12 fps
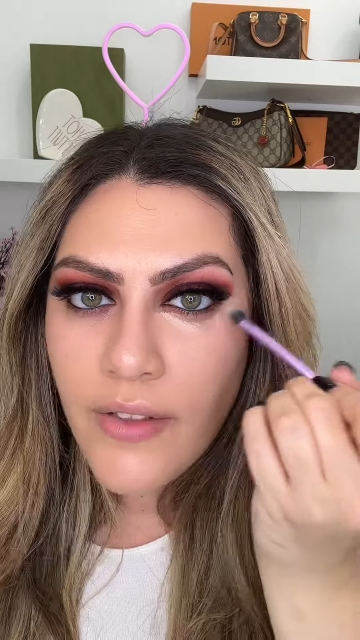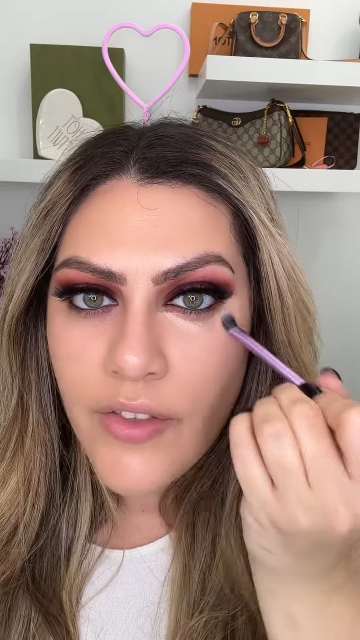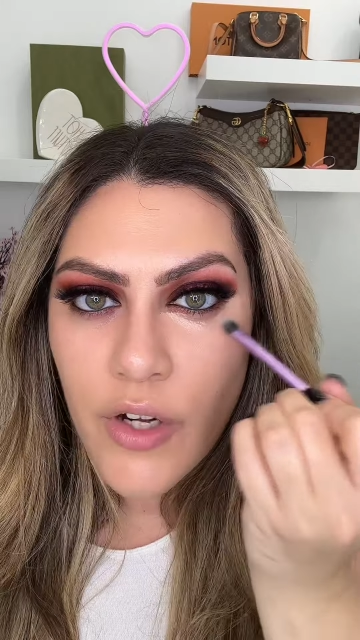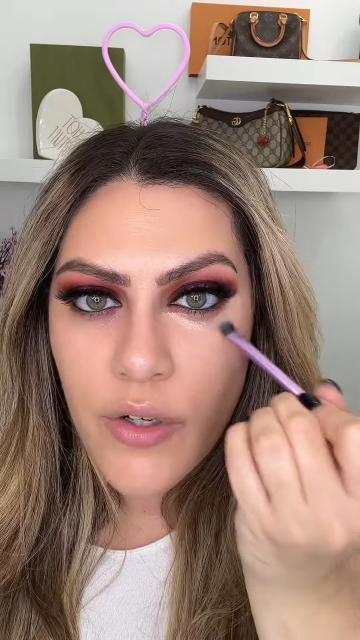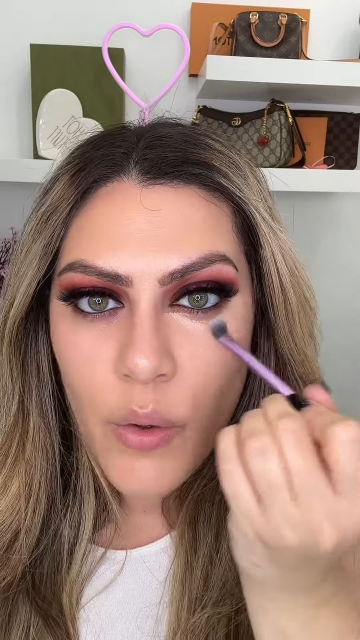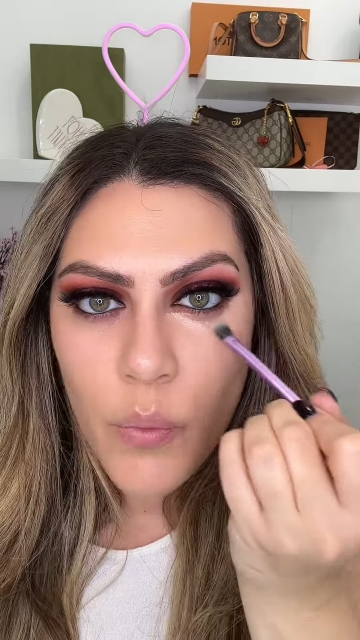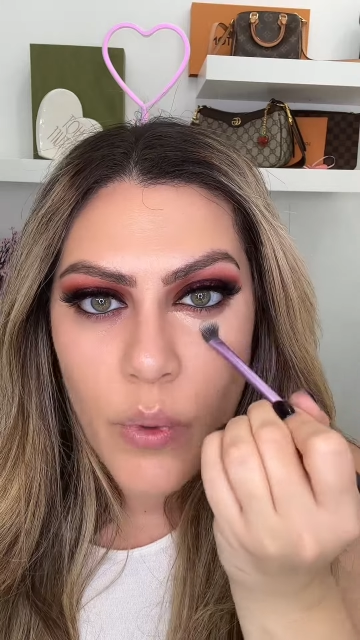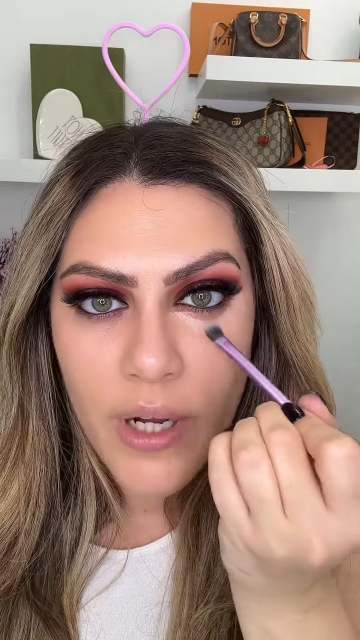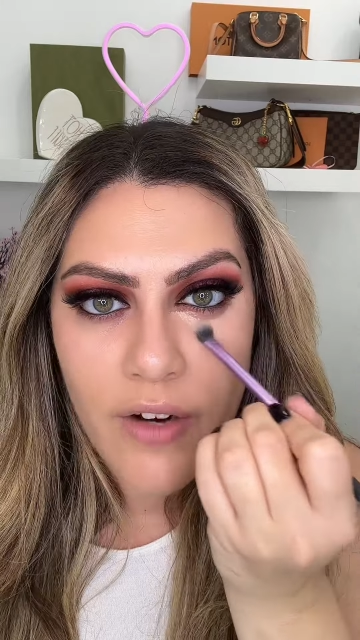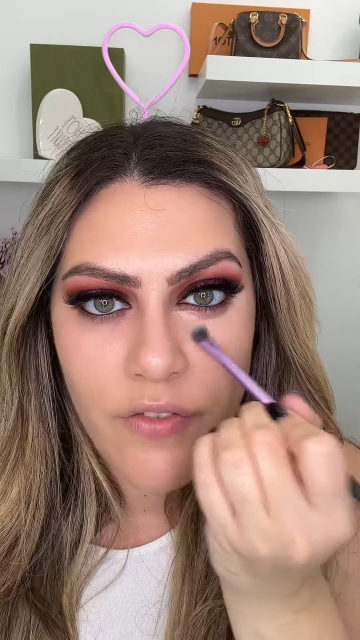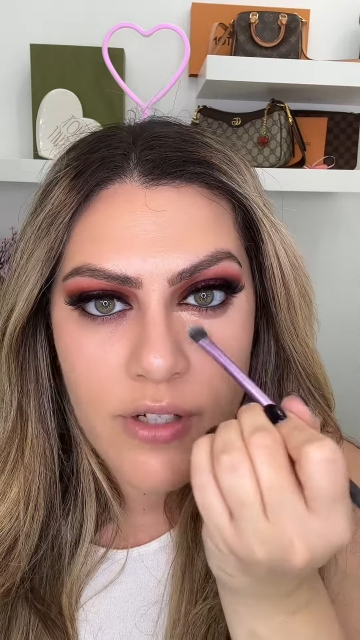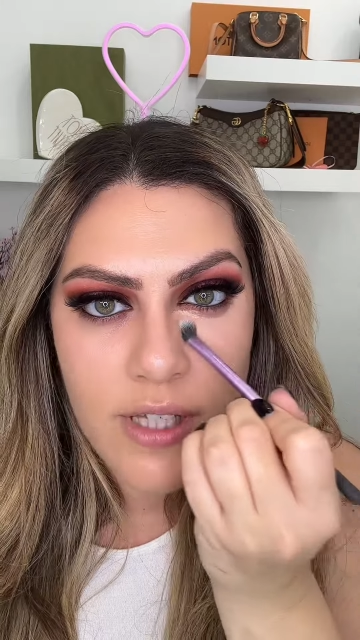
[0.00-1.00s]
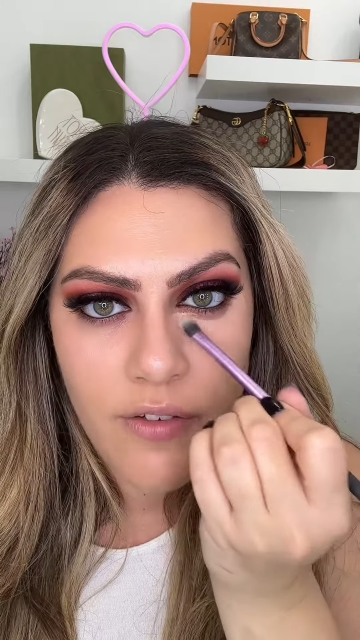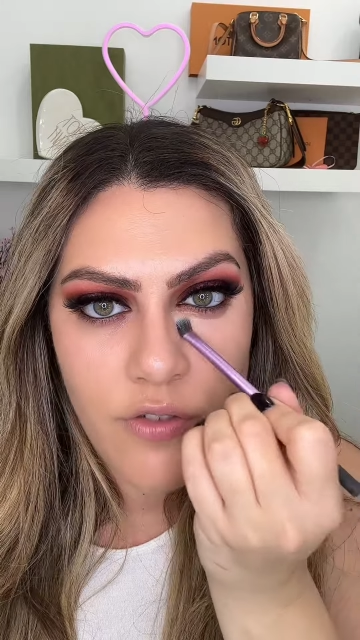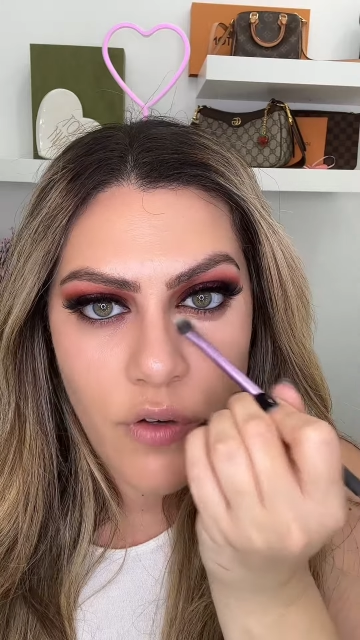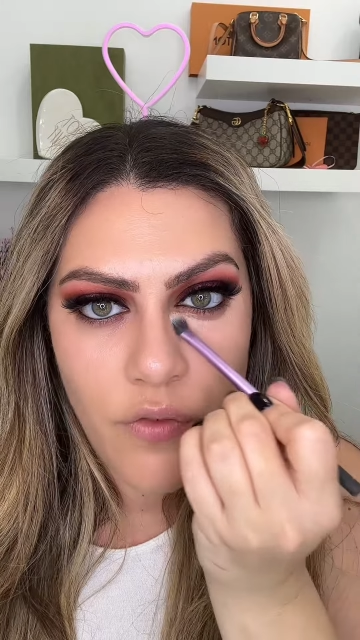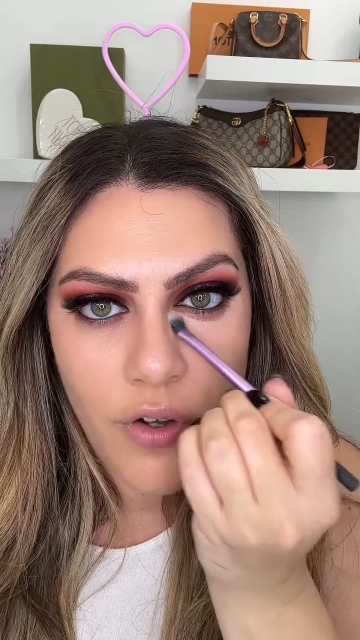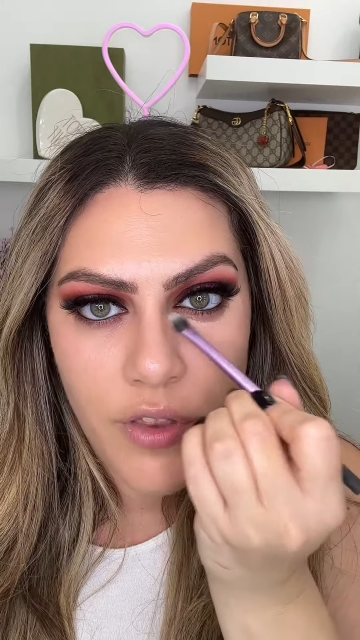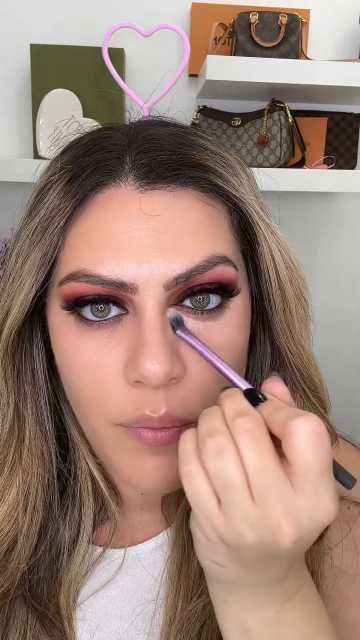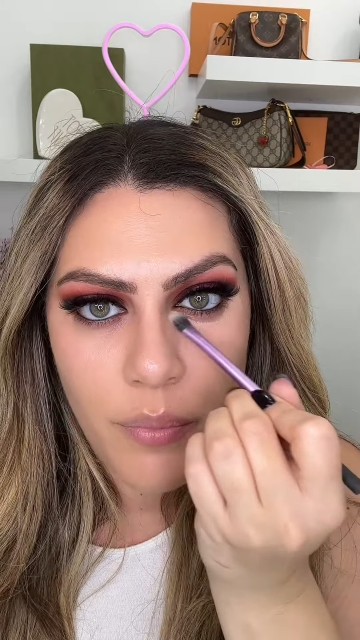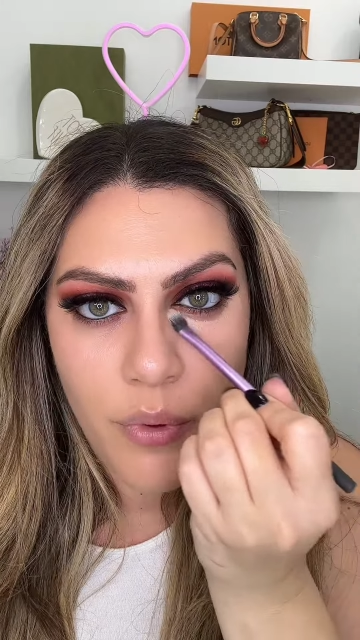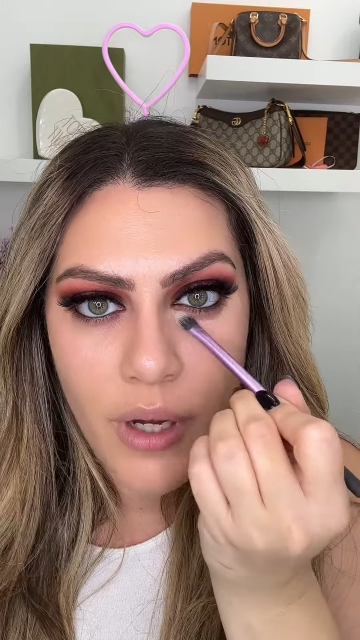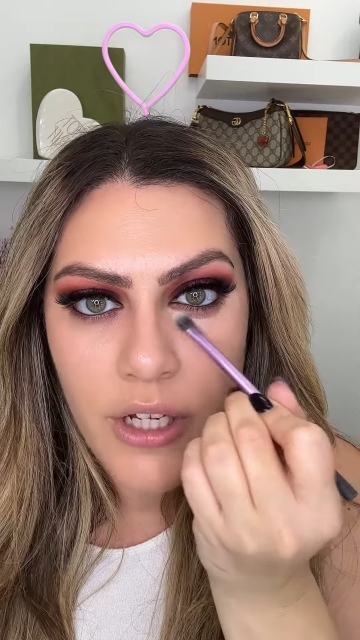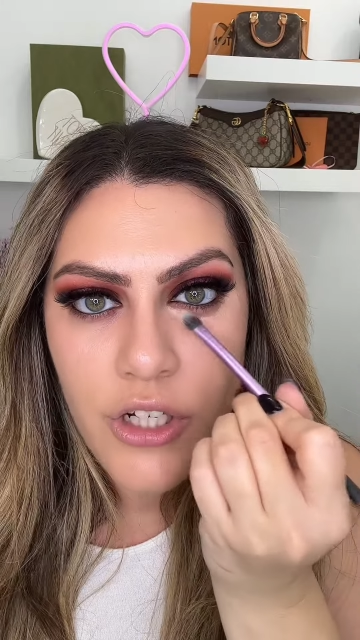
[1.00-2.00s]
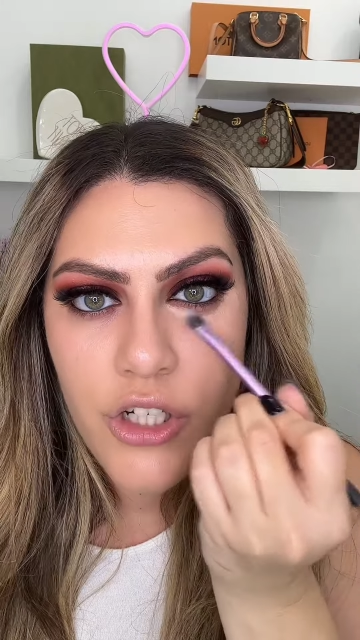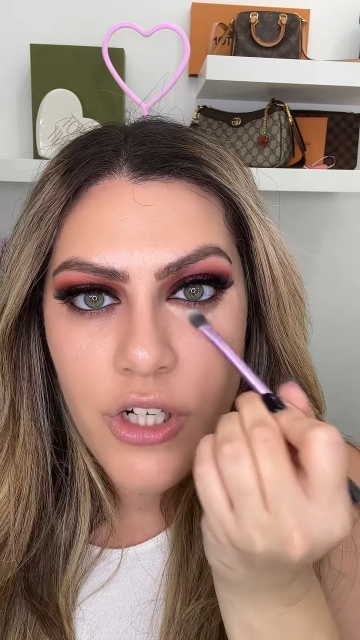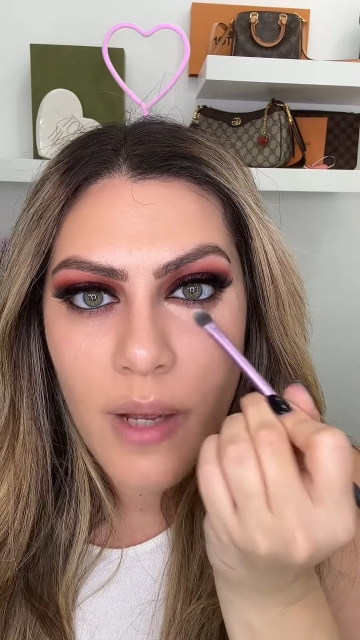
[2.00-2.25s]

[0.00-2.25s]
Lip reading: And then whatever's left over on the brush,